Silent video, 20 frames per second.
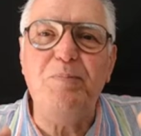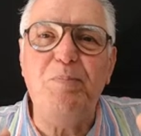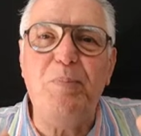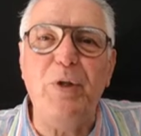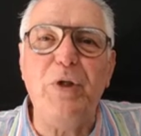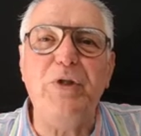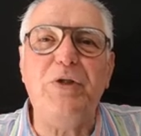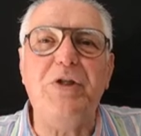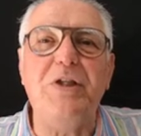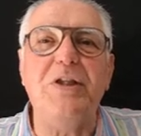
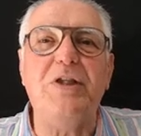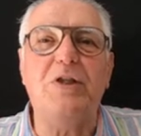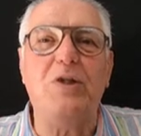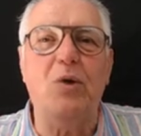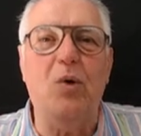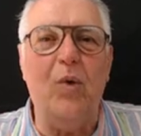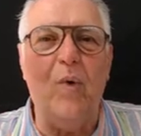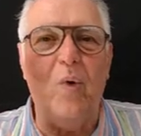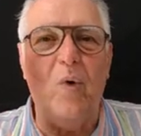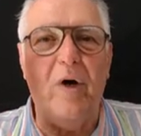purchase
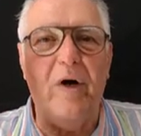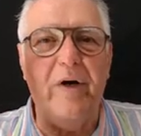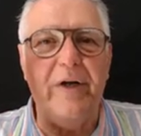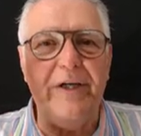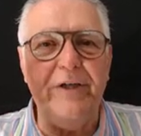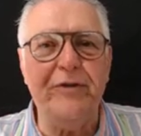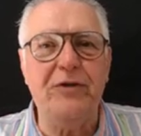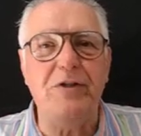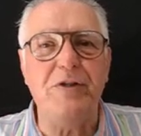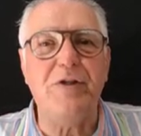or are
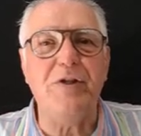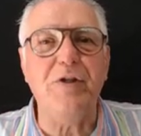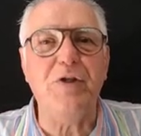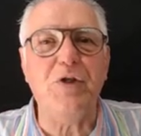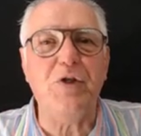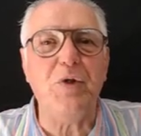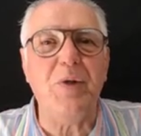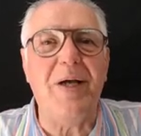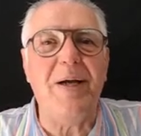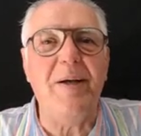
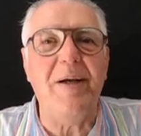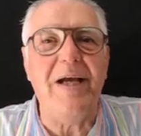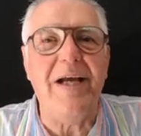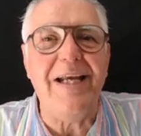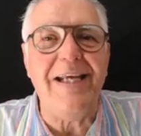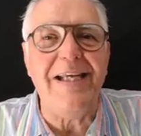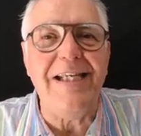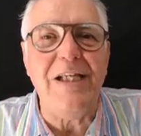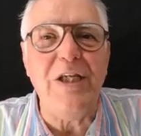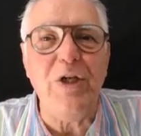introduced to a,
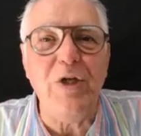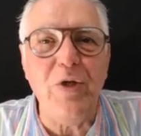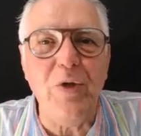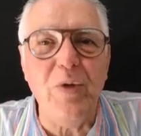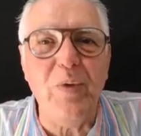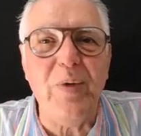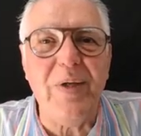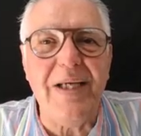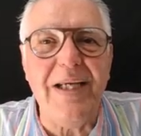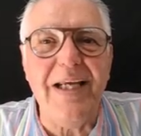a
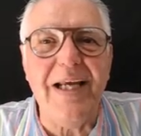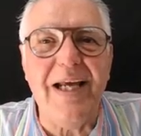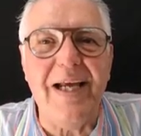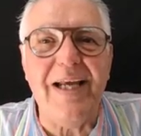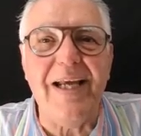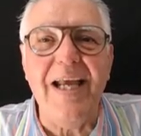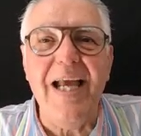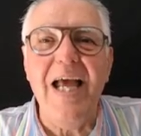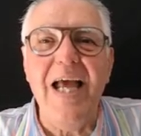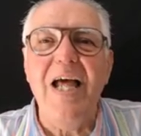new E
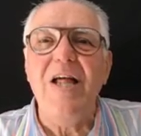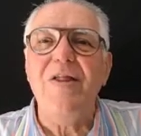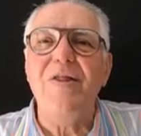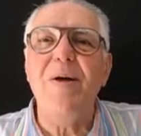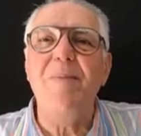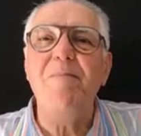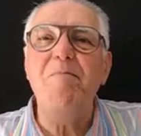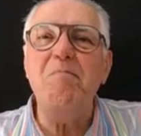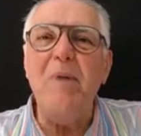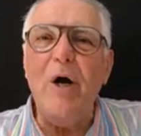A,
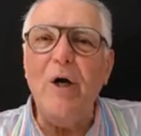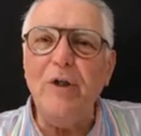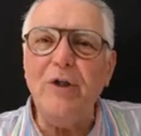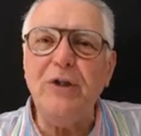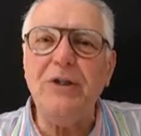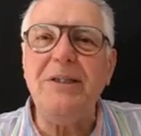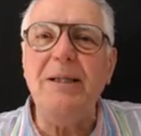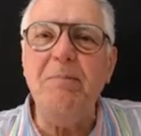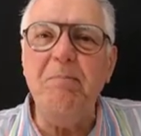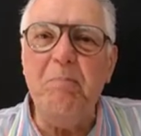the
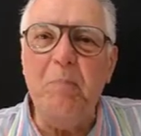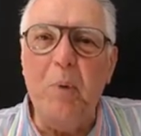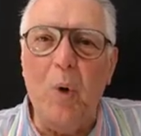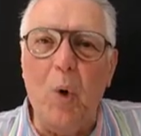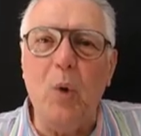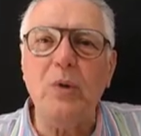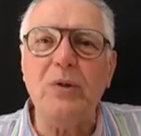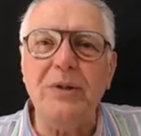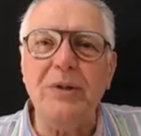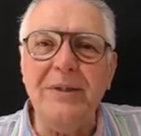most
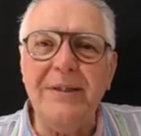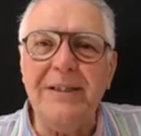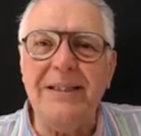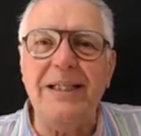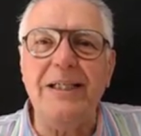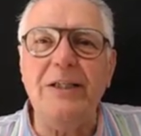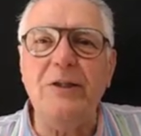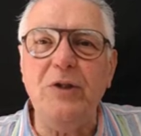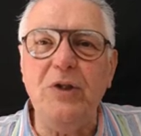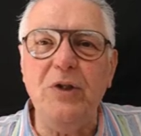important
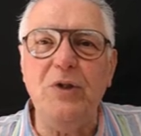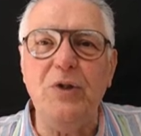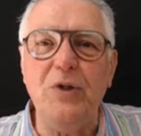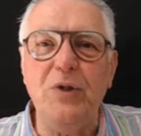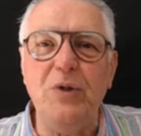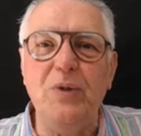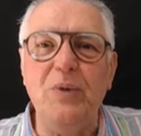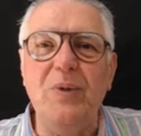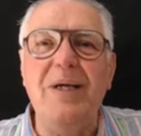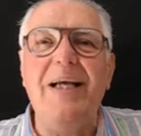thing to
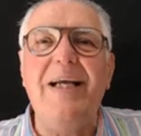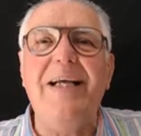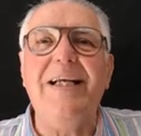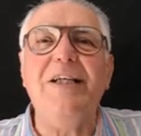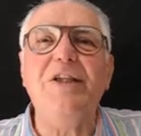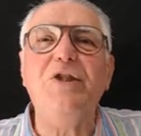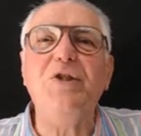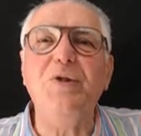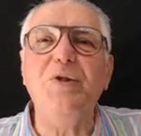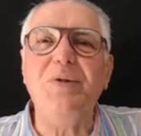do
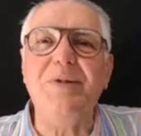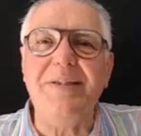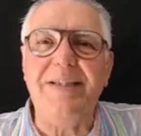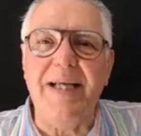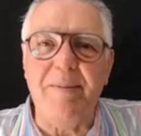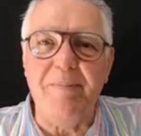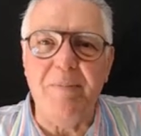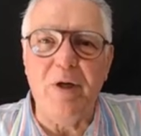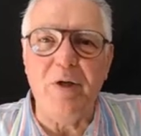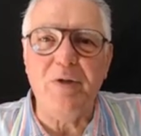is to
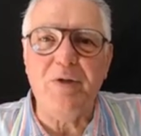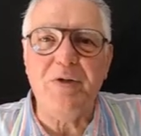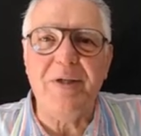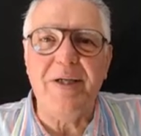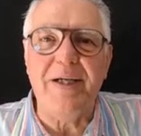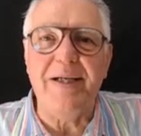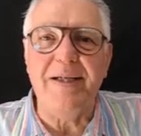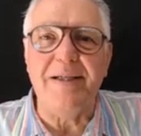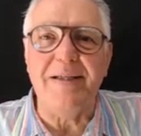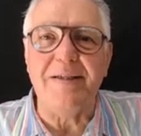demo
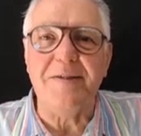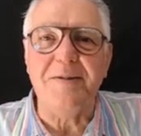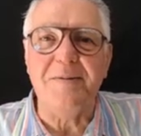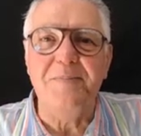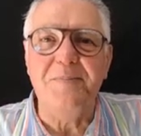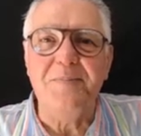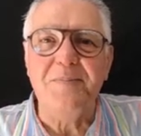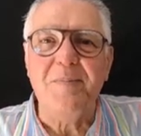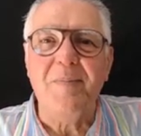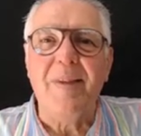trade it.
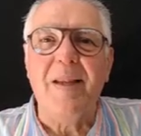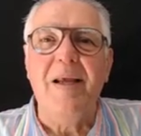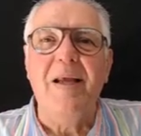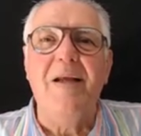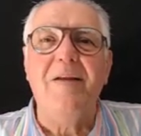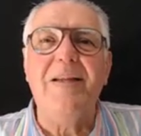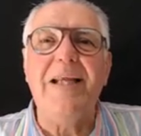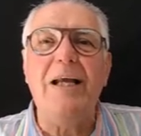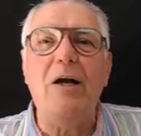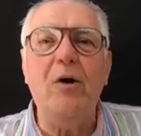
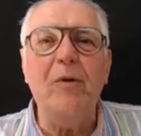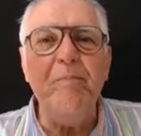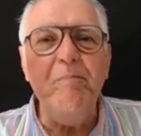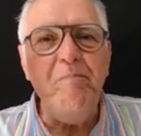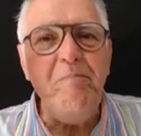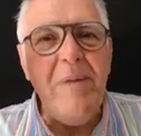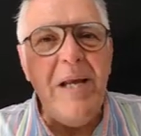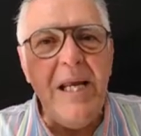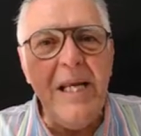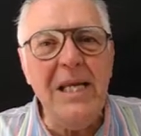There are
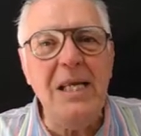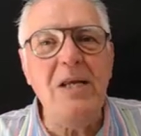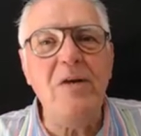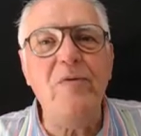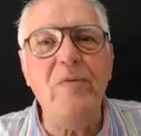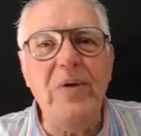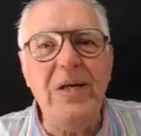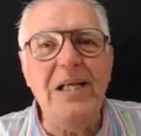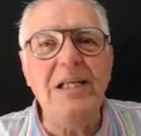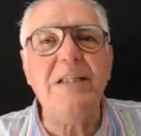many
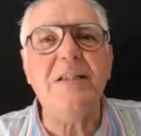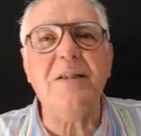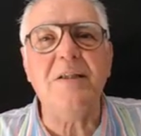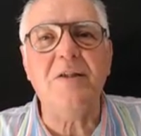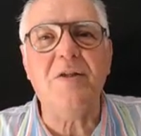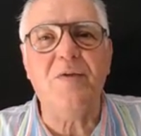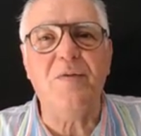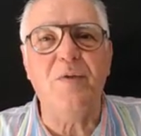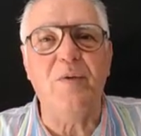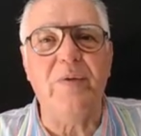
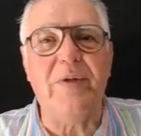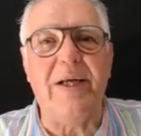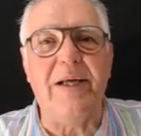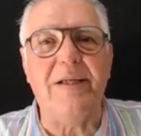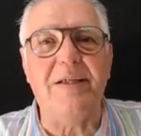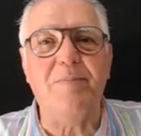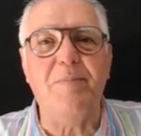reasons for that,